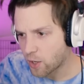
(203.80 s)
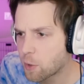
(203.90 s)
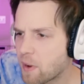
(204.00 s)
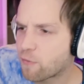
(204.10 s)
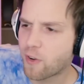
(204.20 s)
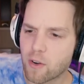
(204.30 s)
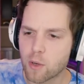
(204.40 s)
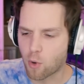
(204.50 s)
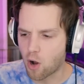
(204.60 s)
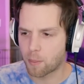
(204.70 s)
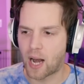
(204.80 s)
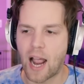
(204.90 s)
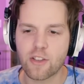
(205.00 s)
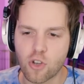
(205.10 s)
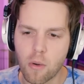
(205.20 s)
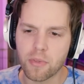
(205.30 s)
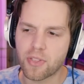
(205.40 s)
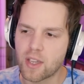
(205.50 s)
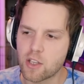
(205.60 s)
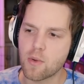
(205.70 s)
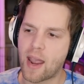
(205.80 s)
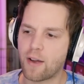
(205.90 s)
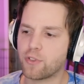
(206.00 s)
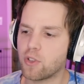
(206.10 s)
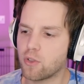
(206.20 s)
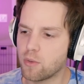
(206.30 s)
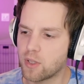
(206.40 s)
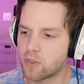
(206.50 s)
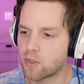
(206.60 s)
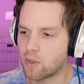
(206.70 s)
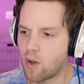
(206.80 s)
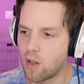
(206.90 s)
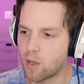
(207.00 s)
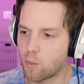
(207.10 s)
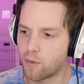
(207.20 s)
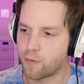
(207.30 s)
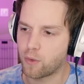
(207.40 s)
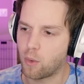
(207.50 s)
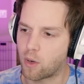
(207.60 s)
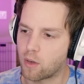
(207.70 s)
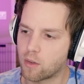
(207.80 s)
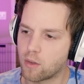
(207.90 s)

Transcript: I could be very wrong, but I don't think you have to do this all on one floor.